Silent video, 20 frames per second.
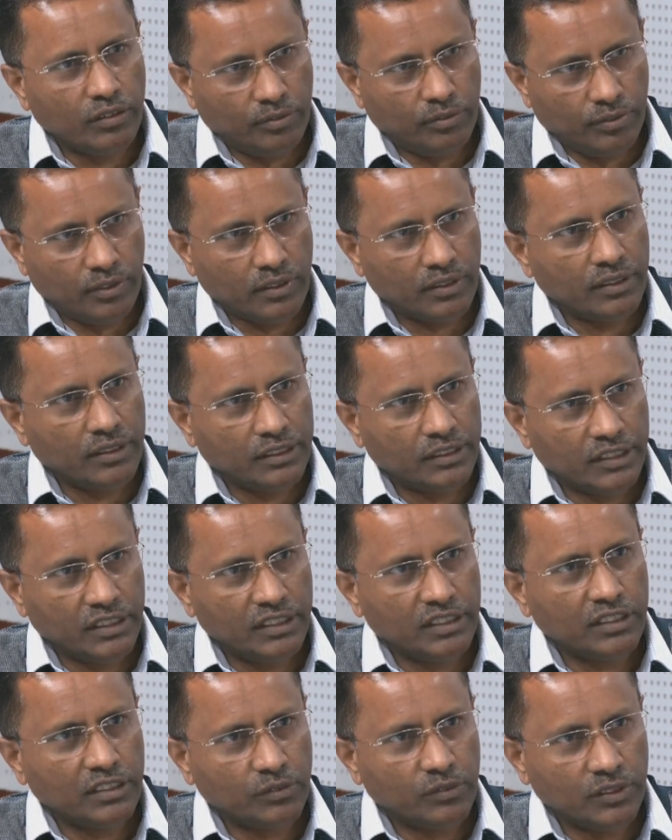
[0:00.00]
for the
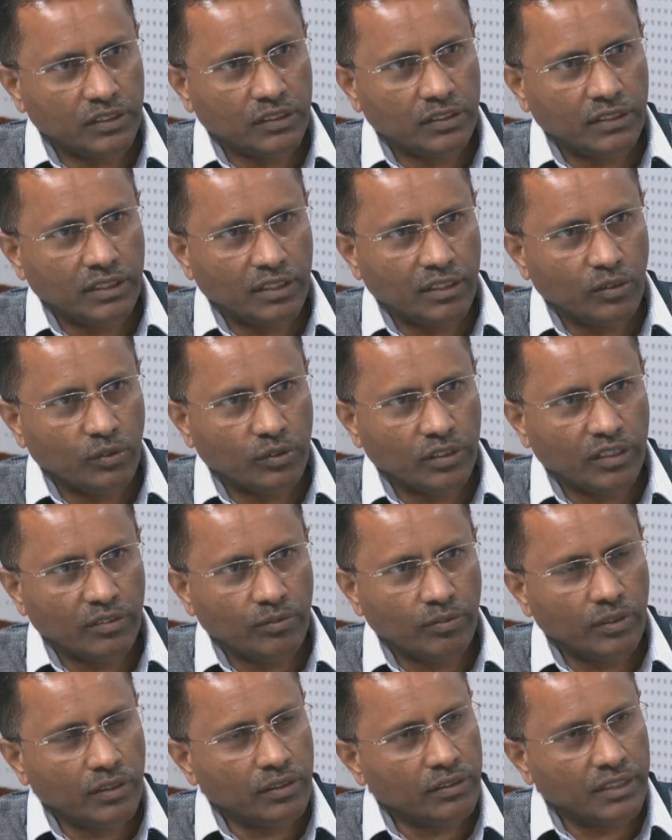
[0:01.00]
changes which they are looking
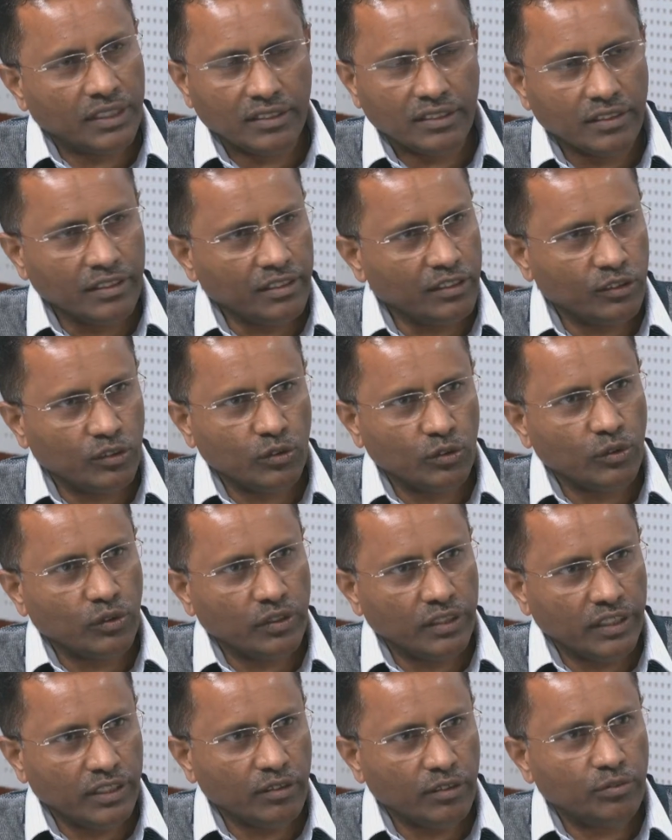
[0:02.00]
for, then there is no
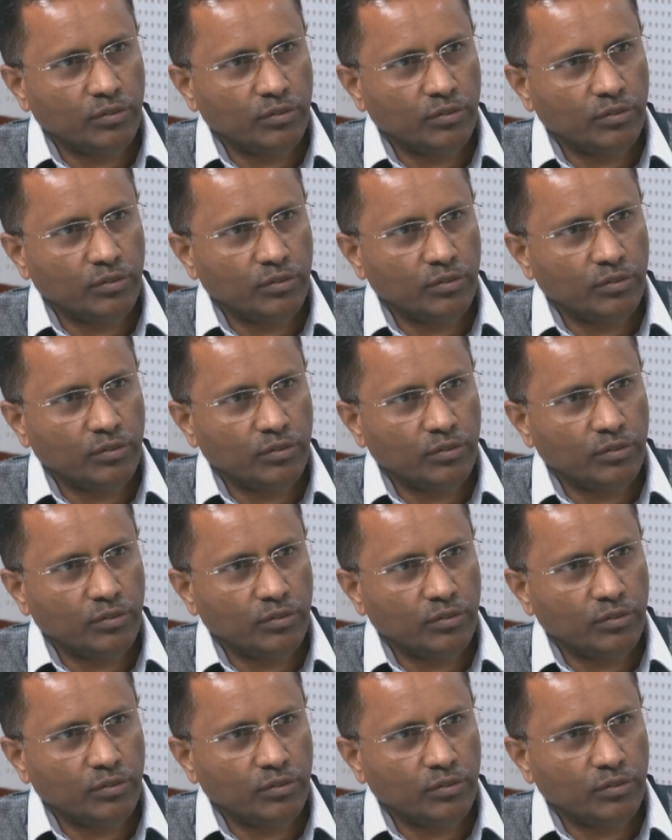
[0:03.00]
need of